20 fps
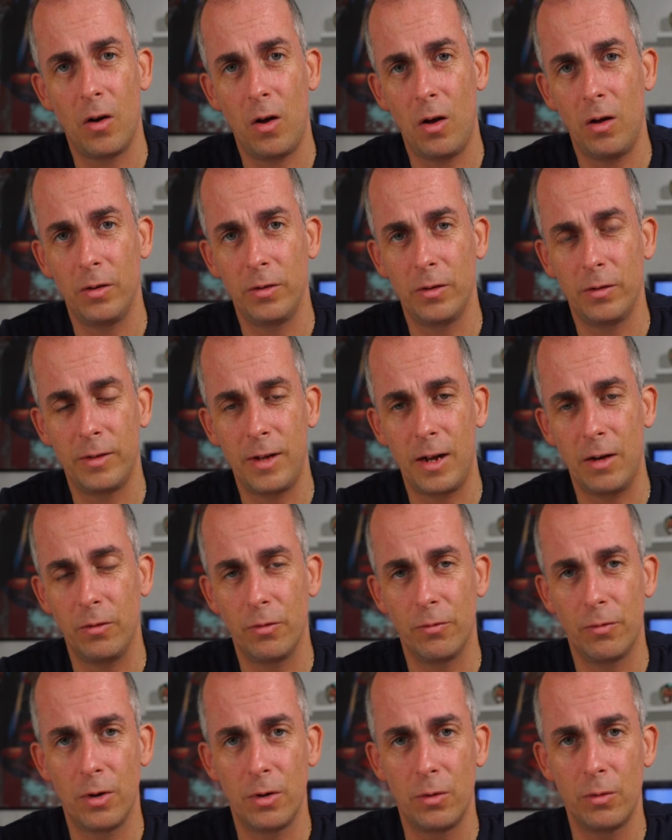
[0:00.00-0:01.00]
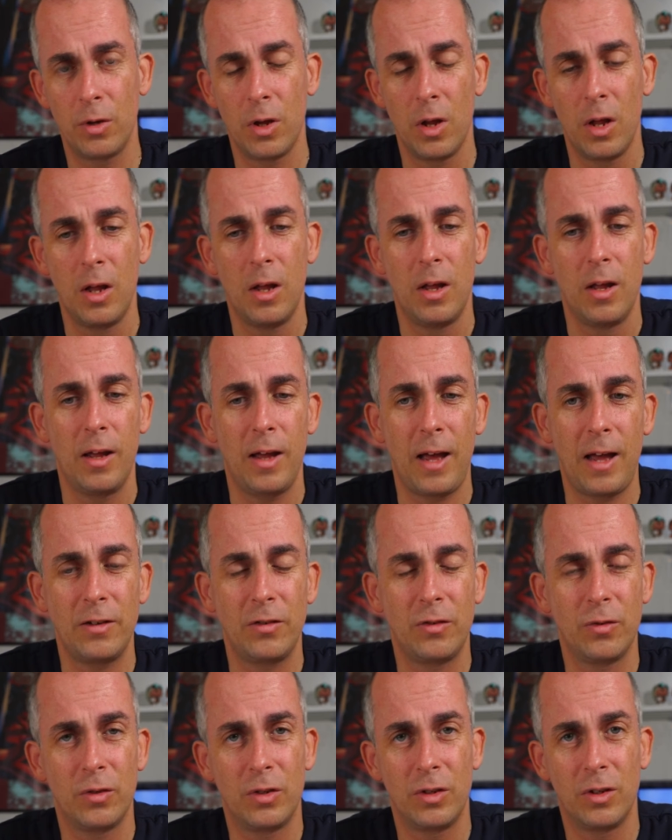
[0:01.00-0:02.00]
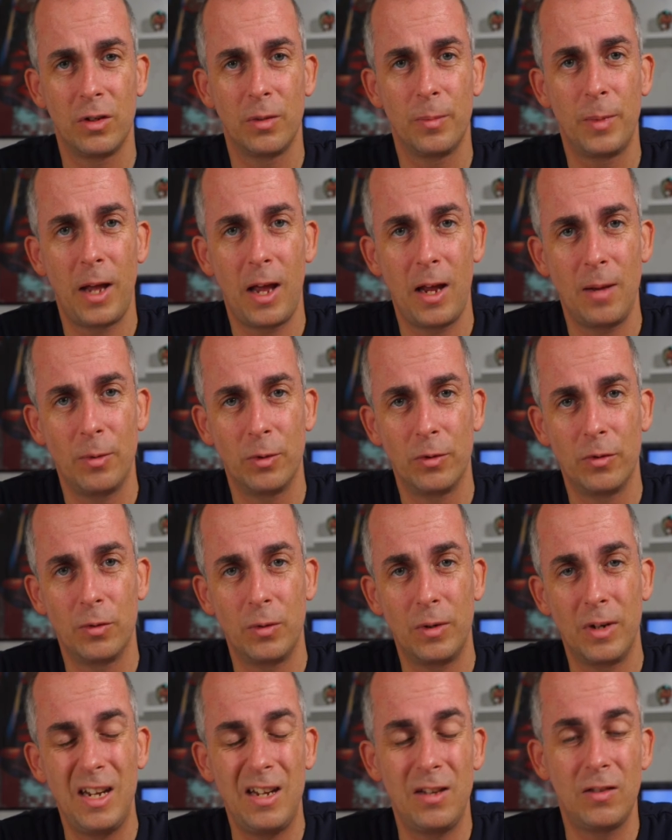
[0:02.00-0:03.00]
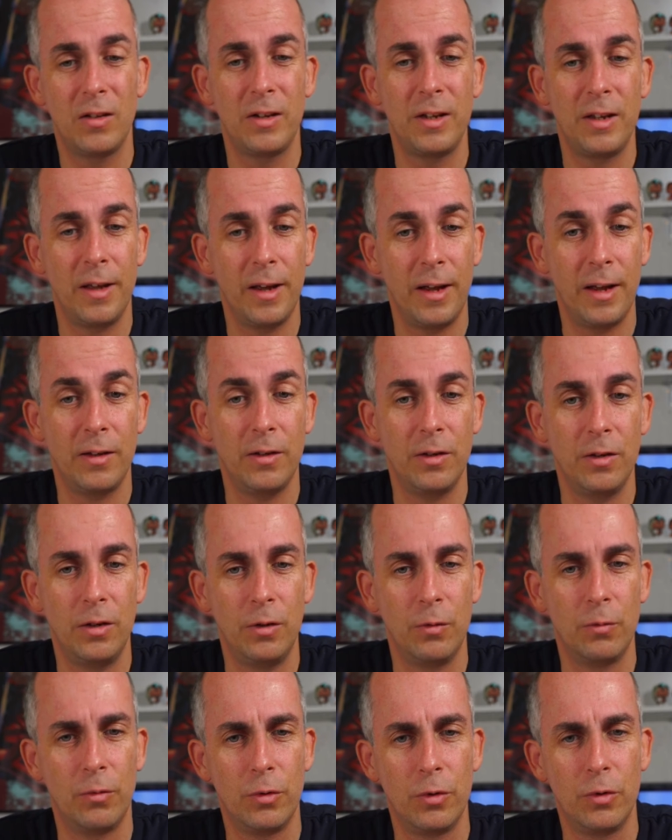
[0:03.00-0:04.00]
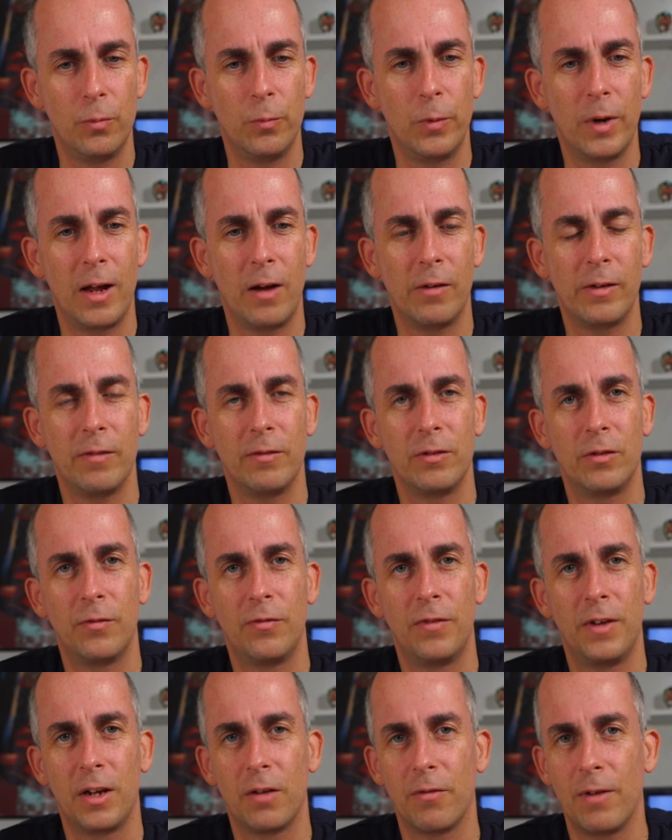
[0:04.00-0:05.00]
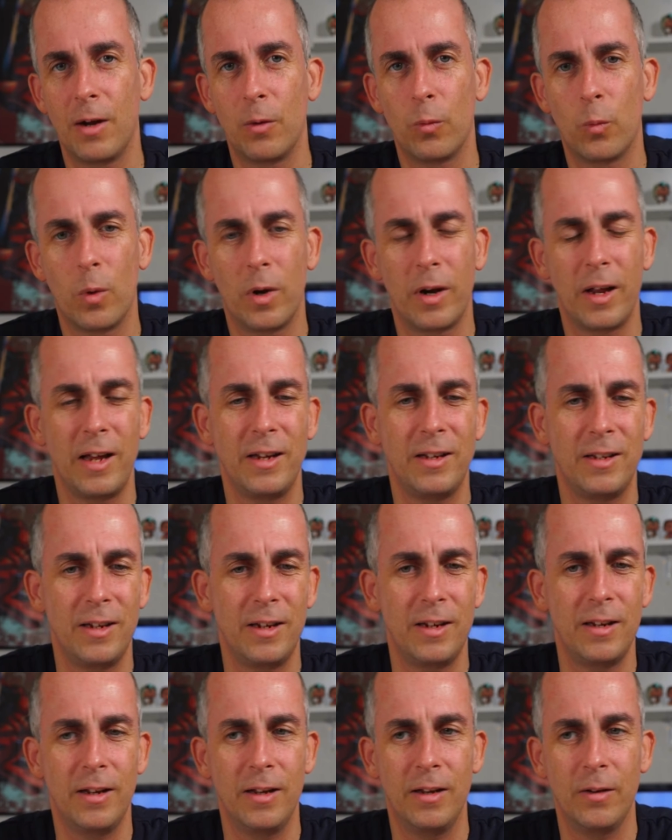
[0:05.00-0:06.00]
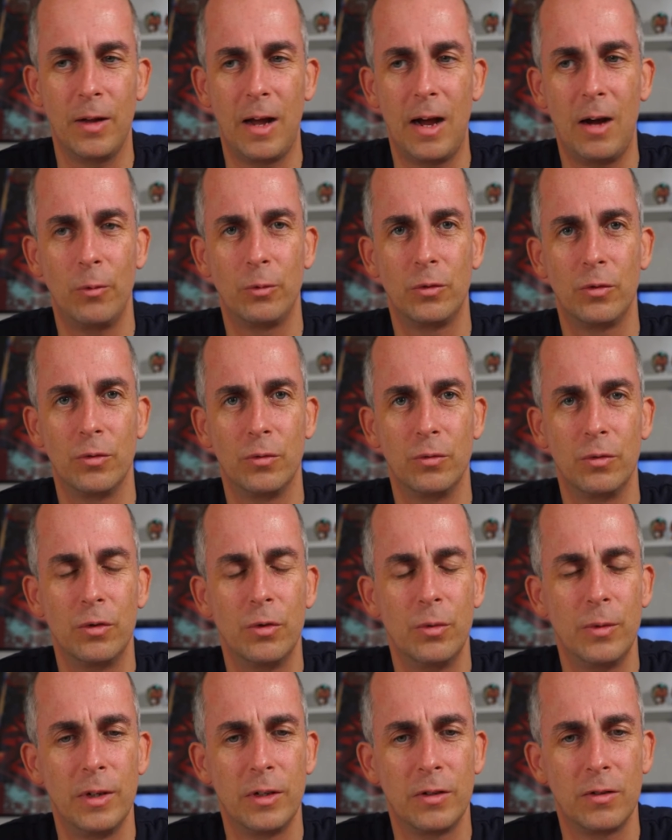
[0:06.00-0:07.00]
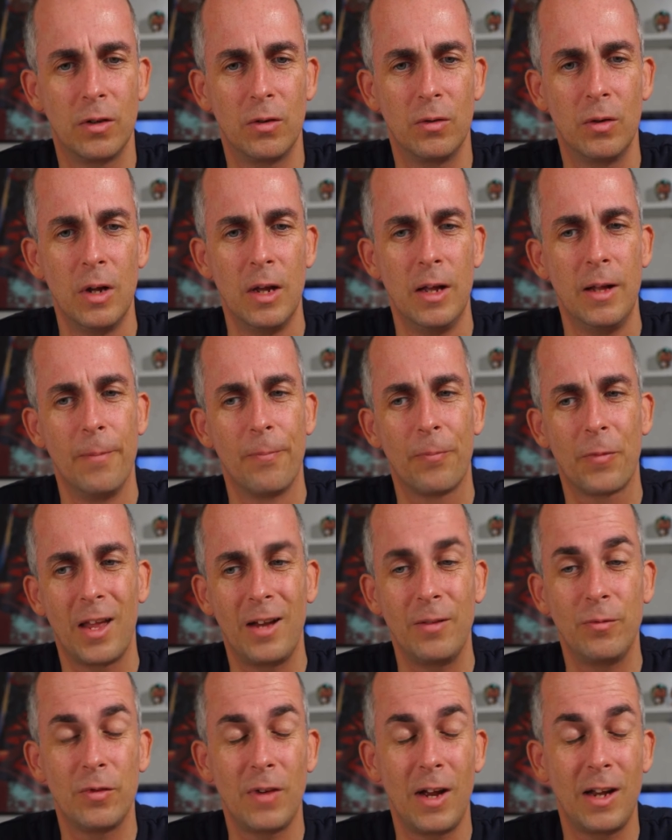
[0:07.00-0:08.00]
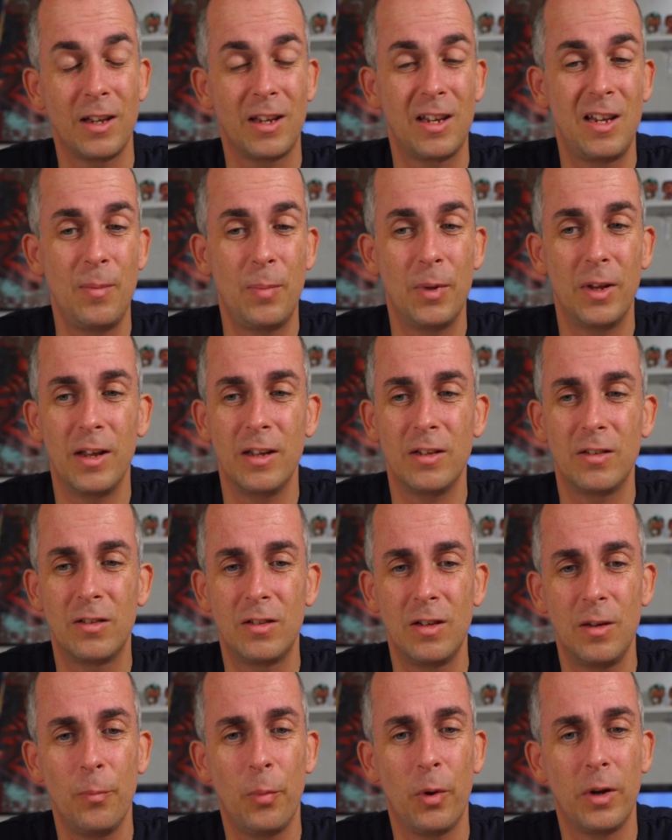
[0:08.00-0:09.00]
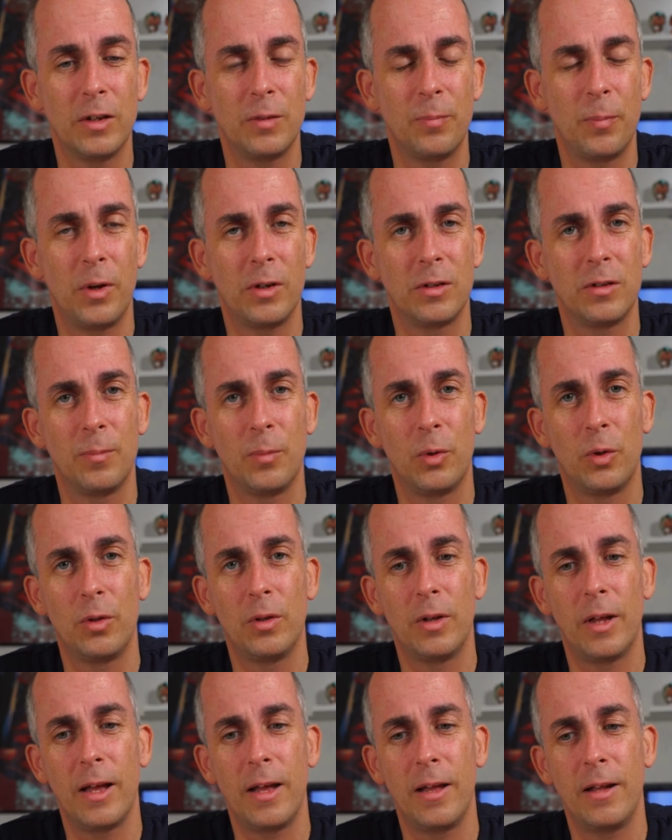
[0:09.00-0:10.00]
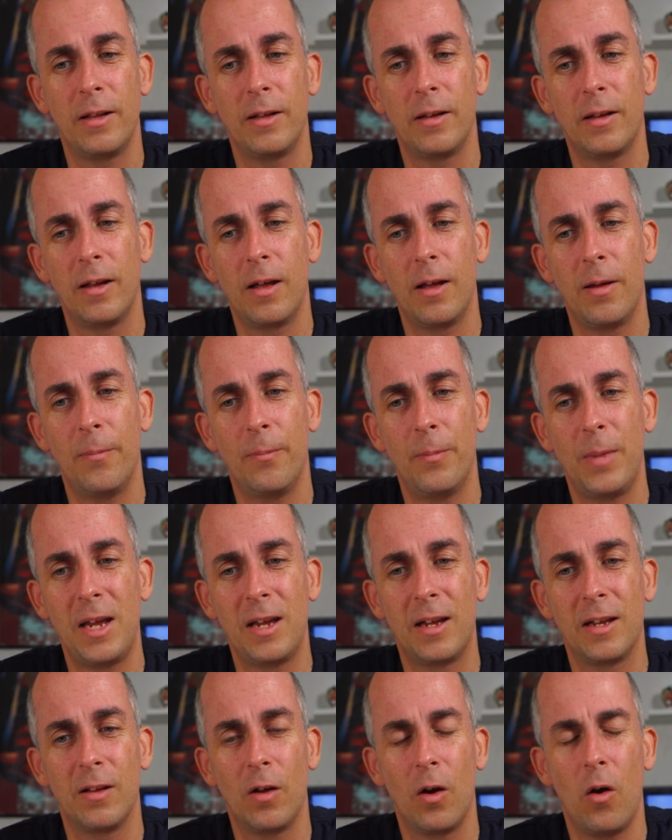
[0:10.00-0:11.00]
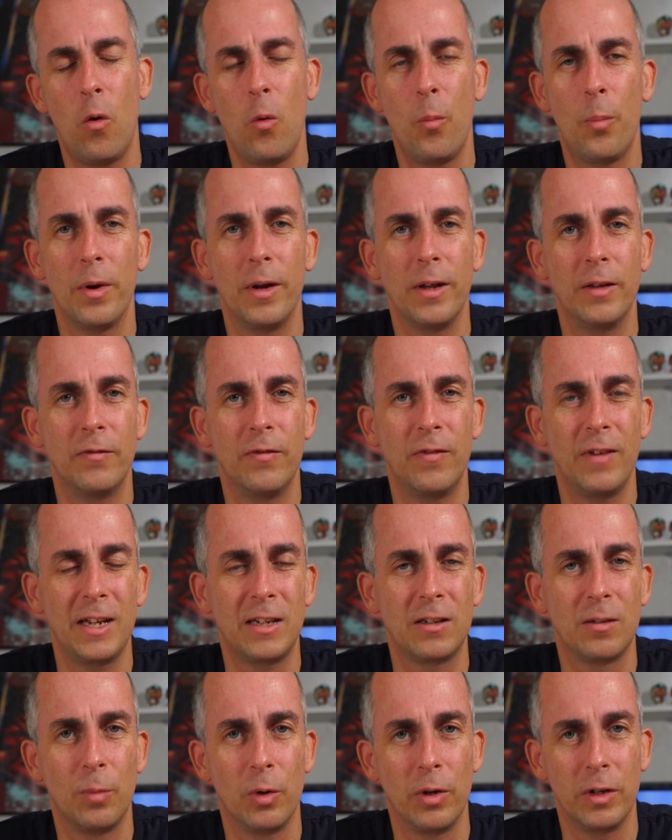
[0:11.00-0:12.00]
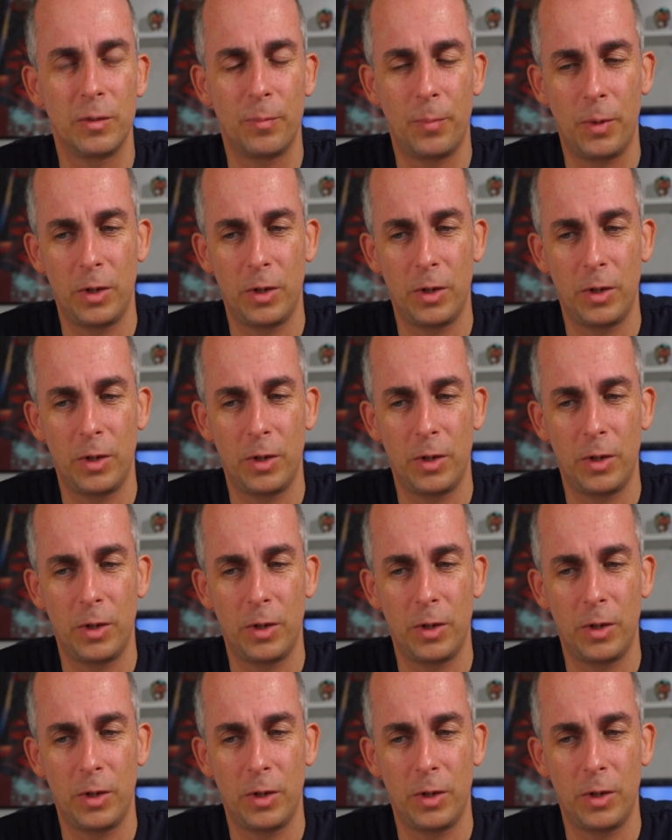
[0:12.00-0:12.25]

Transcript: on down the road, I should still be able to easily add a new room without having to figure out what I did and how to do it. So I'm trying to keep it as simple as possible and make it open and flexible as